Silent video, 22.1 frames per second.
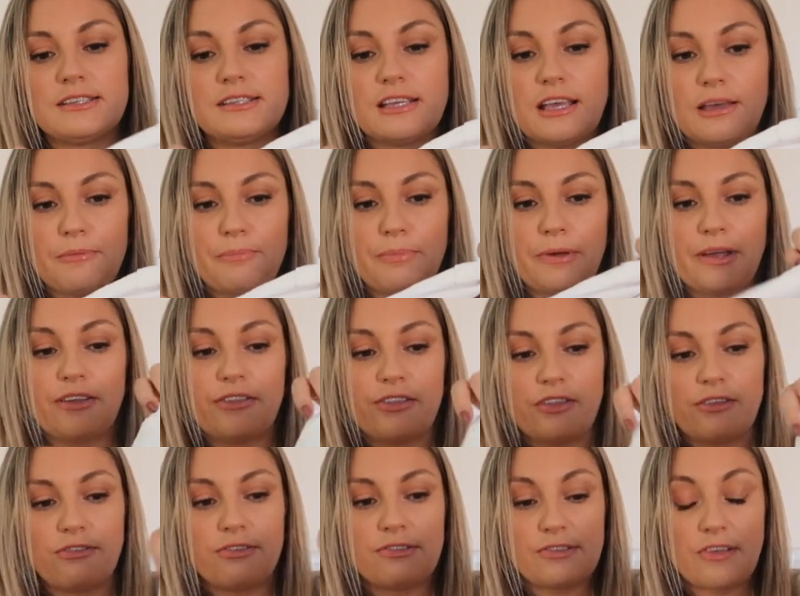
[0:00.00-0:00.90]
zip at
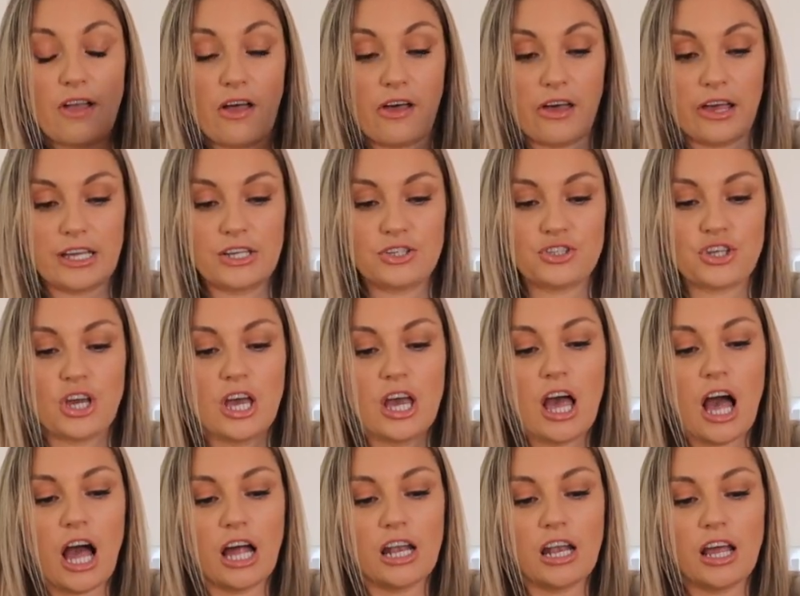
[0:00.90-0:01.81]
the side.
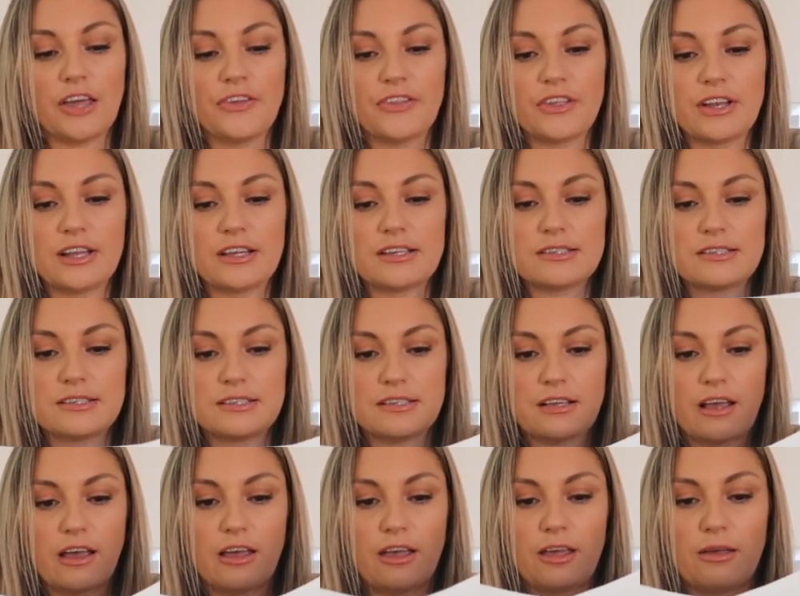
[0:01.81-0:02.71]
I like that
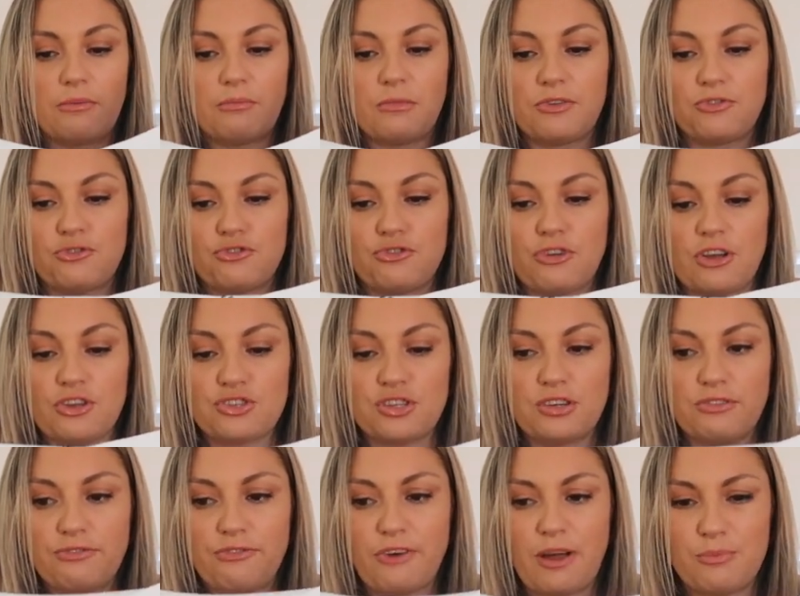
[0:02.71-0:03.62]
it's
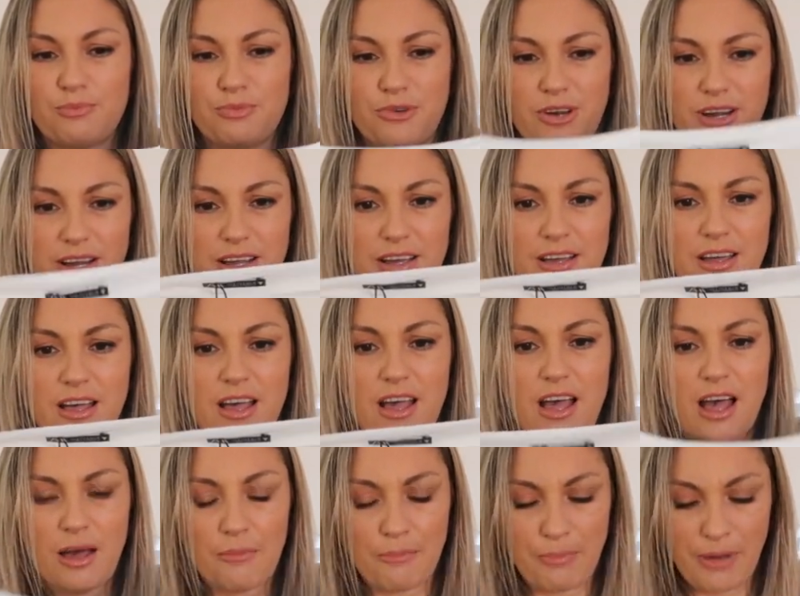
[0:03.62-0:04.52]
stretchy fabric,
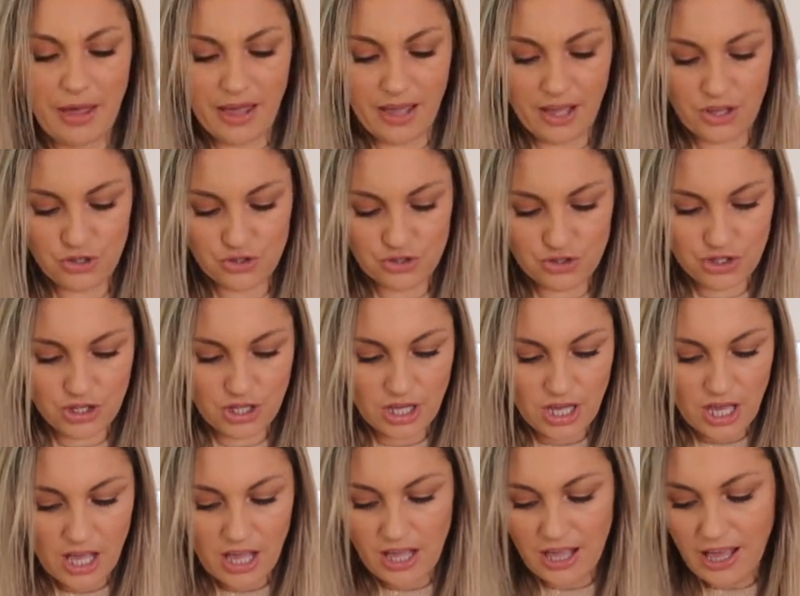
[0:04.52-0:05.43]
but
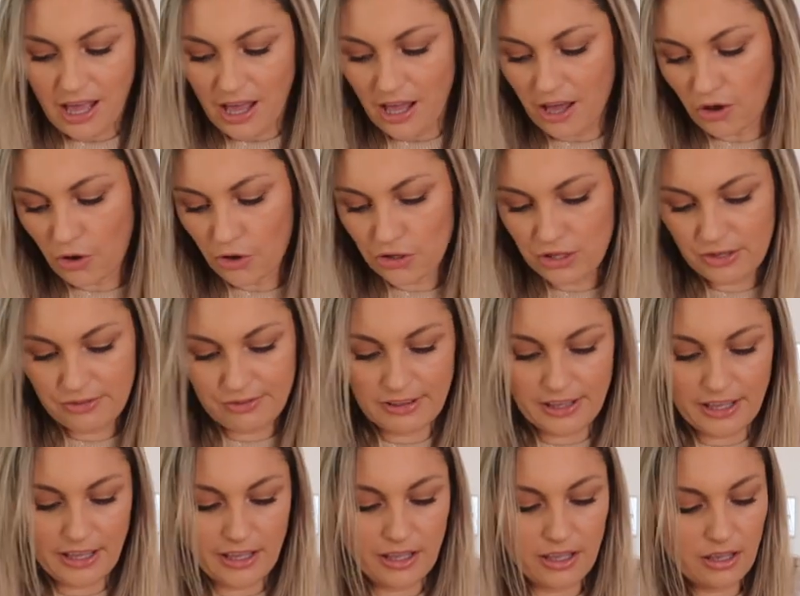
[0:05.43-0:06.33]

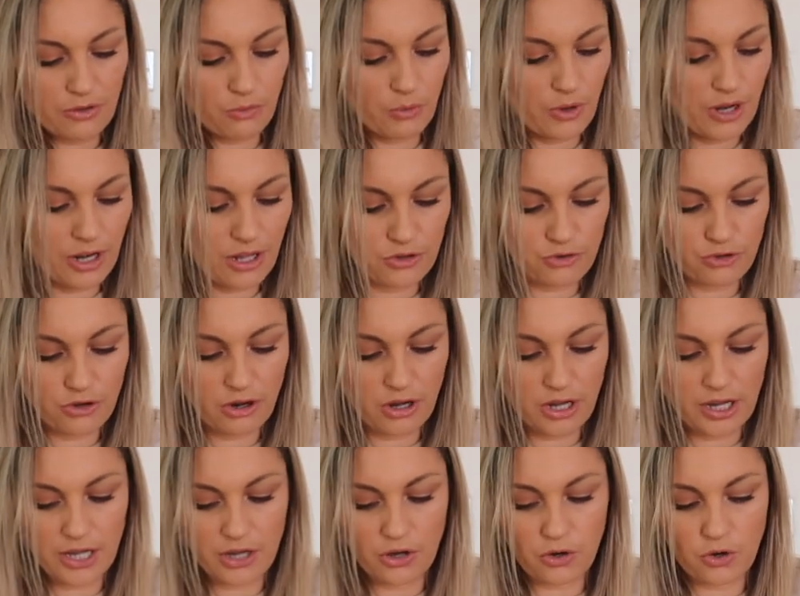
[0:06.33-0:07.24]
honestly when I
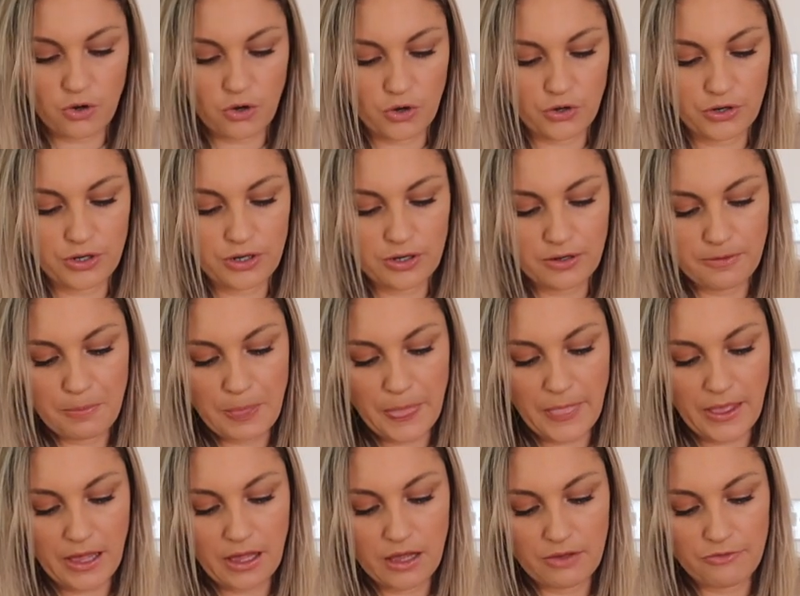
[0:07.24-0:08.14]
try it on
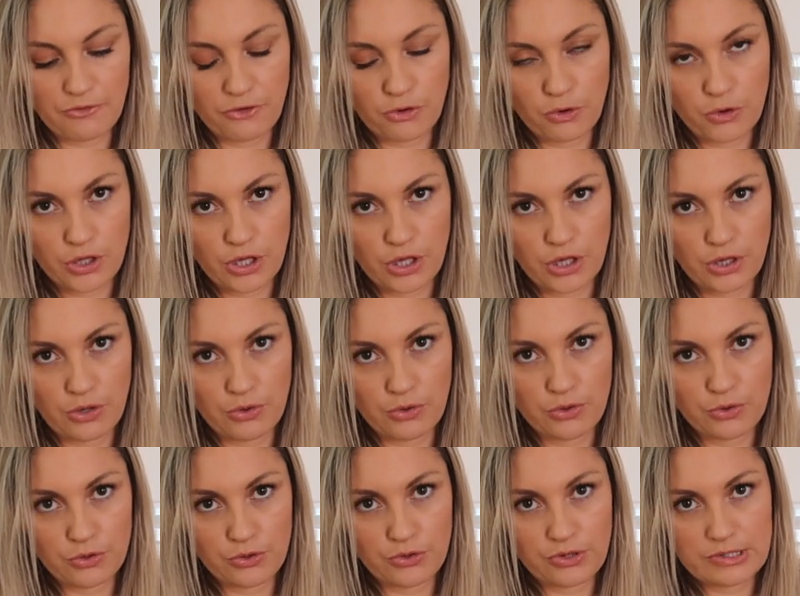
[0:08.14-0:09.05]
for you,
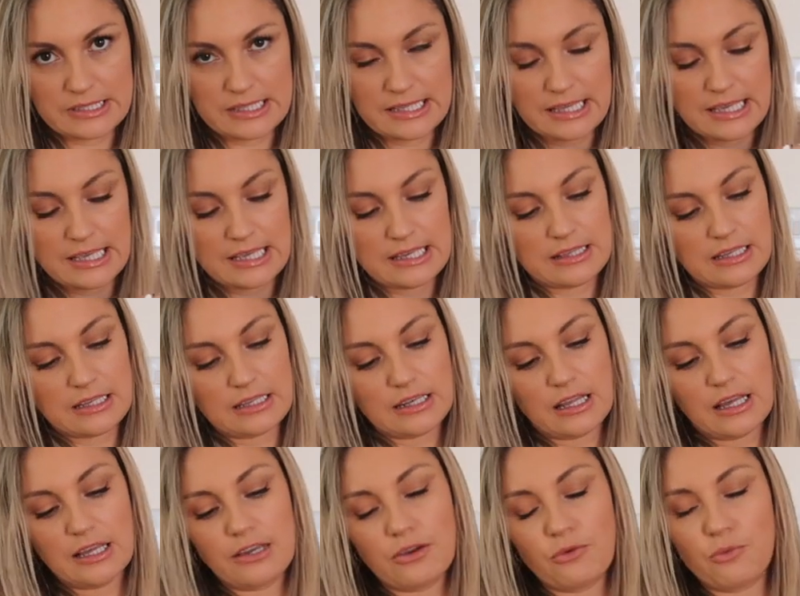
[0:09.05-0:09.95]
you'll see that
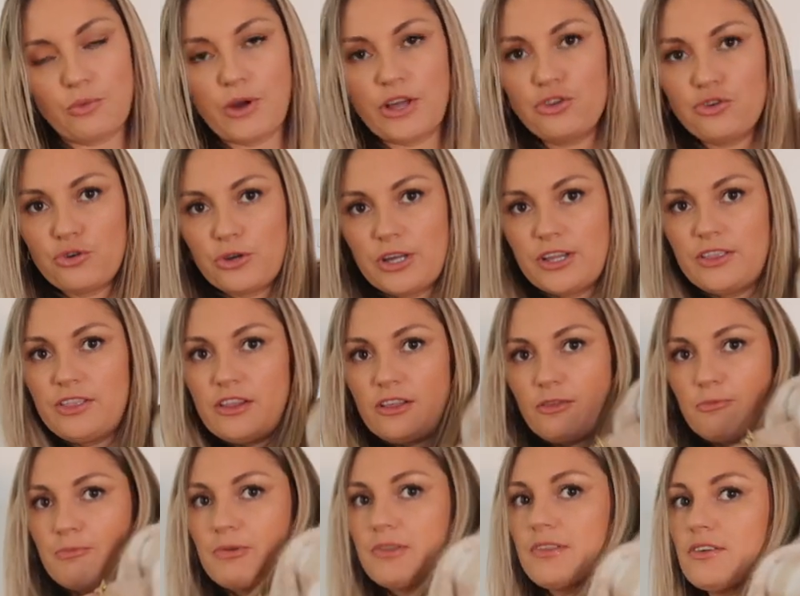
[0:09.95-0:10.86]
like when you're in
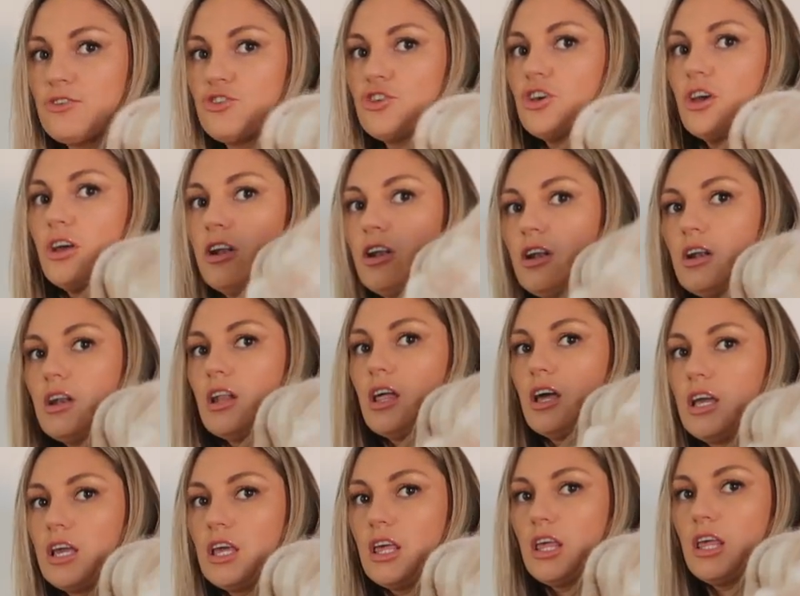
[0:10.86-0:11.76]
this position,
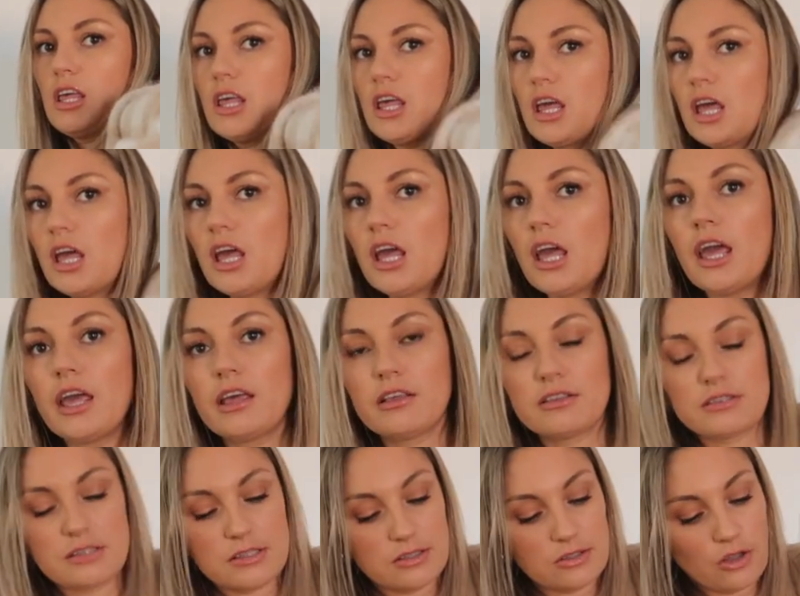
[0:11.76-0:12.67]
like
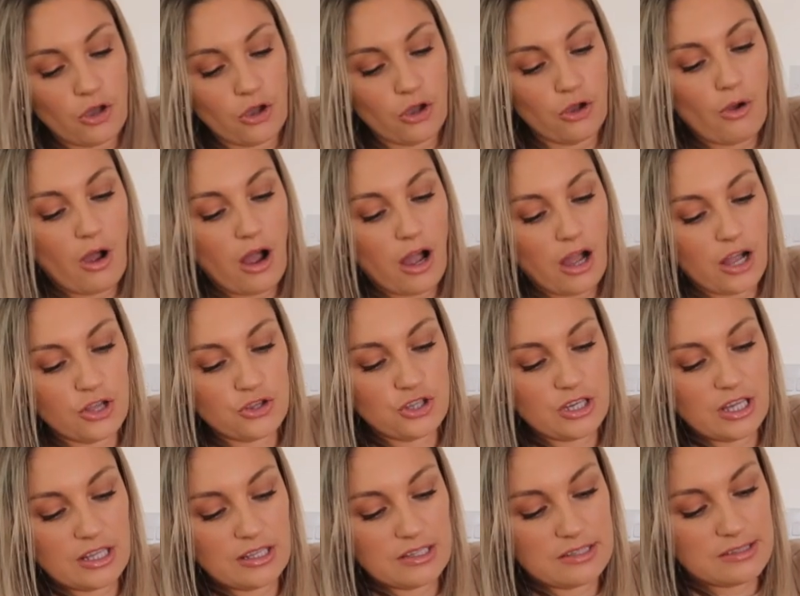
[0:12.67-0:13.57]
it's so hard
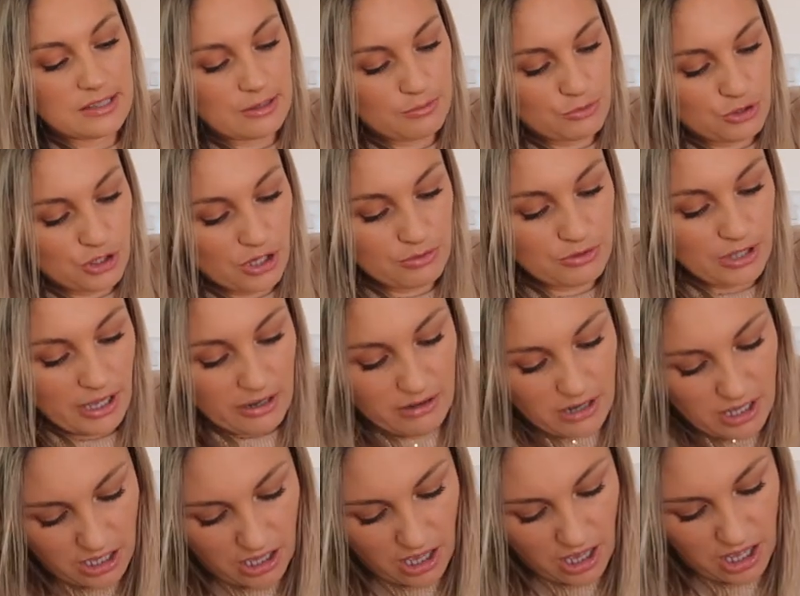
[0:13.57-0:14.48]
to get this zip to come
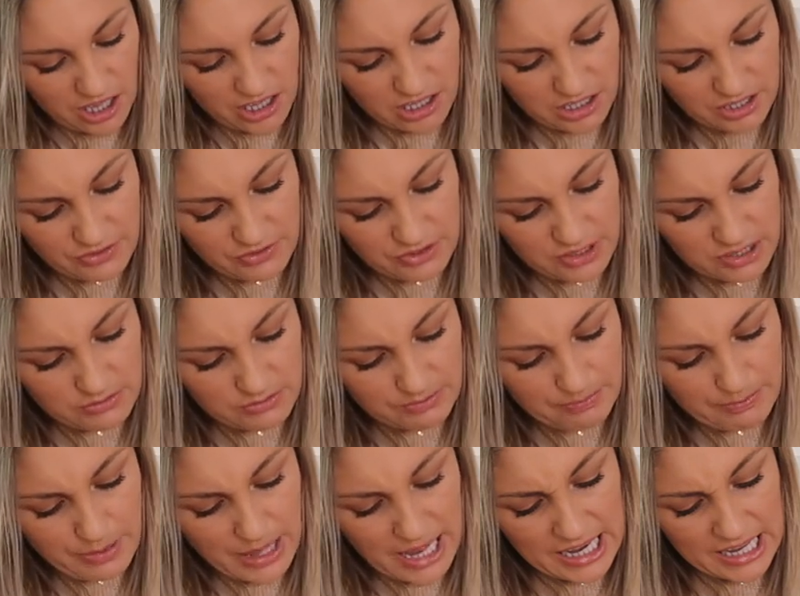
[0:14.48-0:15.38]
down. Like I can't even
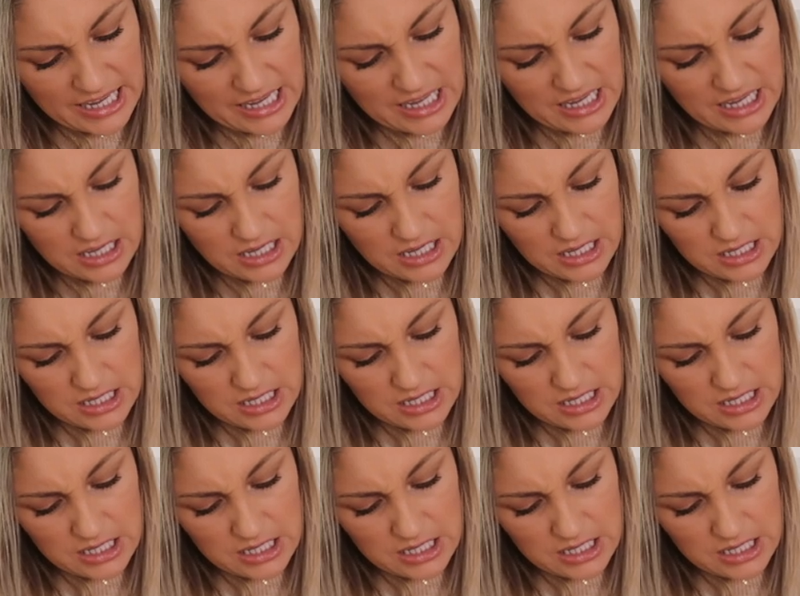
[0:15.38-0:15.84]
barely,